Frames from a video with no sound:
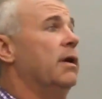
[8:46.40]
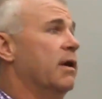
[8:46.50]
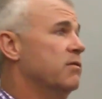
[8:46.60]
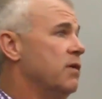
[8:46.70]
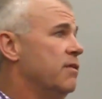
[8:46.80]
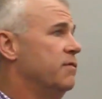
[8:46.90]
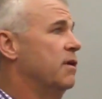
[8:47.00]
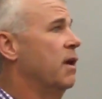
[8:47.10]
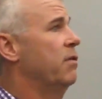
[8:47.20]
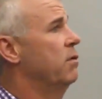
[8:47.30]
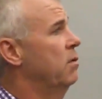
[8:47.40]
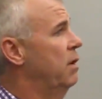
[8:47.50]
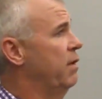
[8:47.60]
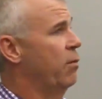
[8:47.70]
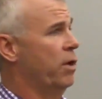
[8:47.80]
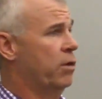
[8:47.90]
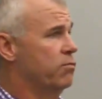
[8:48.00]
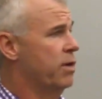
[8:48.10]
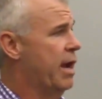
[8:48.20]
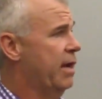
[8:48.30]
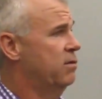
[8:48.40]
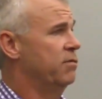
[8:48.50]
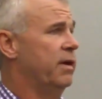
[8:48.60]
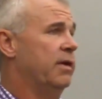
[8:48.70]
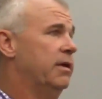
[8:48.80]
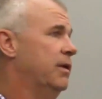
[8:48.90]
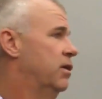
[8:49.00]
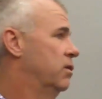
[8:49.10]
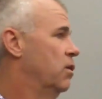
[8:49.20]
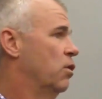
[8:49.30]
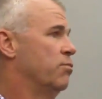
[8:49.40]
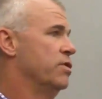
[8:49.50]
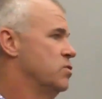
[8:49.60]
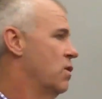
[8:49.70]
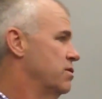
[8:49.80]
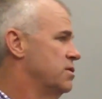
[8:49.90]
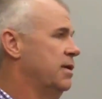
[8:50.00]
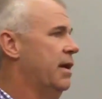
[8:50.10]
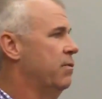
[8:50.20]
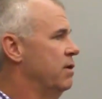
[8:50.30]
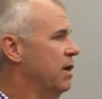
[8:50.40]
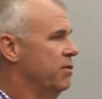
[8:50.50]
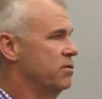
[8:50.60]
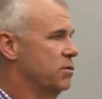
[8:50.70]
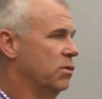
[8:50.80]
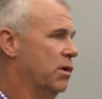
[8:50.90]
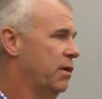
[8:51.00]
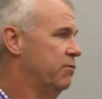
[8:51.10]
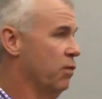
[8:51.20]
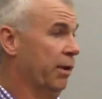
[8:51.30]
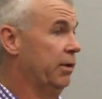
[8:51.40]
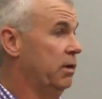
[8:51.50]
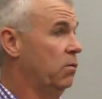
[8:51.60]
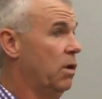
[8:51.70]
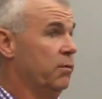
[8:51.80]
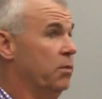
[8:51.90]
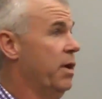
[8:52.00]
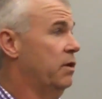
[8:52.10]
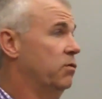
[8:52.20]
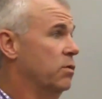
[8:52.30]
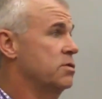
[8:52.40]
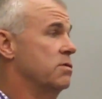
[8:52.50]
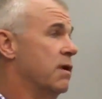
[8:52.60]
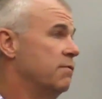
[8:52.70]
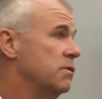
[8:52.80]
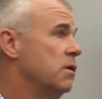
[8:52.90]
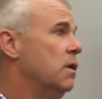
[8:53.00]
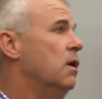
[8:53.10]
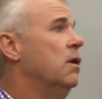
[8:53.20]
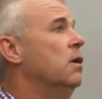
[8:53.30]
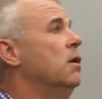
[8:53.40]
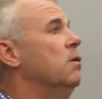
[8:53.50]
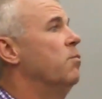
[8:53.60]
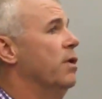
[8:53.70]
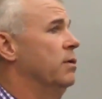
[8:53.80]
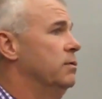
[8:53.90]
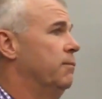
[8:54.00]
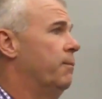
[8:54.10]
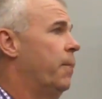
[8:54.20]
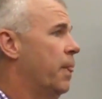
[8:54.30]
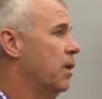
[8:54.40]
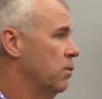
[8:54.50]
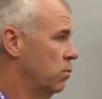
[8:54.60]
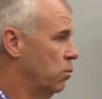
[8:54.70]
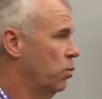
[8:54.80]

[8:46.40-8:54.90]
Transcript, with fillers: get his life together, and then we could reactivate it and he could go to Bridgewater State or another school. I really didn't want him to go back to Worcester ever. But, you know,